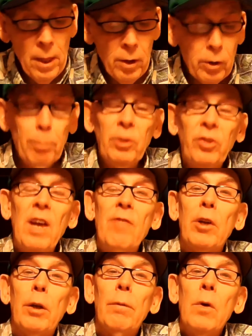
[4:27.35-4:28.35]
Number
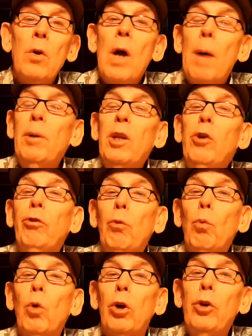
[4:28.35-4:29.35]
7. I'm going to use a
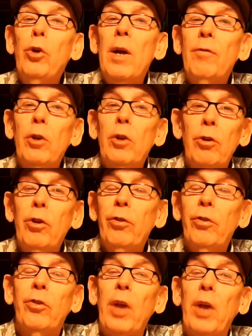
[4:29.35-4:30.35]
word. You have to
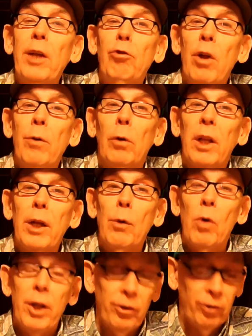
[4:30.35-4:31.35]
just say generally,
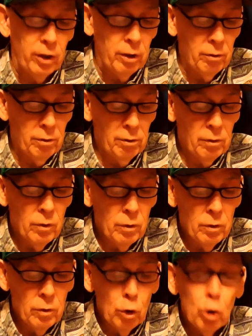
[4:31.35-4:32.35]
what is it?
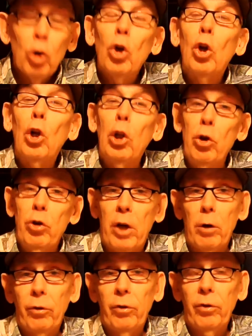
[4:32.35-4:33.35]

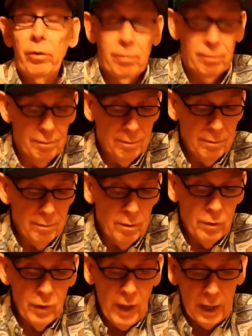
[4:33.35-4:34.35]
Glucose.
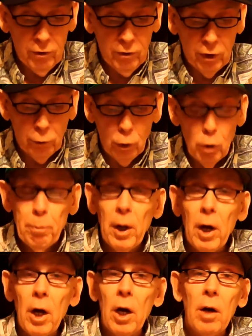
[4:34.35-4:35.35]
That's a group
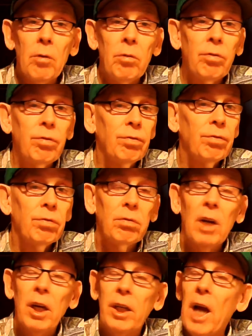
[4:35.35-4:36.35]
of
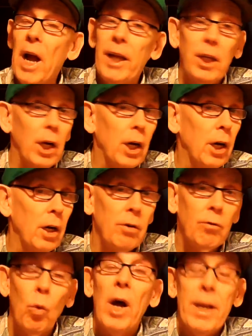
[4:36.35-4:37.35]
a kind of
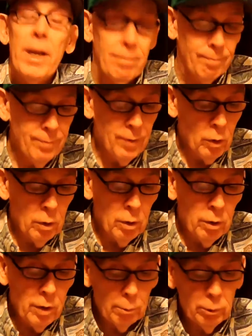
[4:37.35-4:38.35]
what?
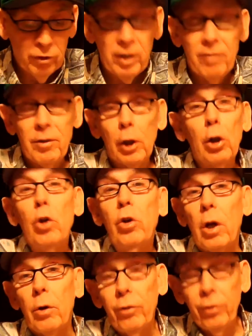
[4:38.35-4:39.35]
Number 7.
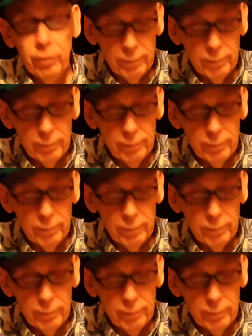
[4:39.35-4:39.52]
Glucose.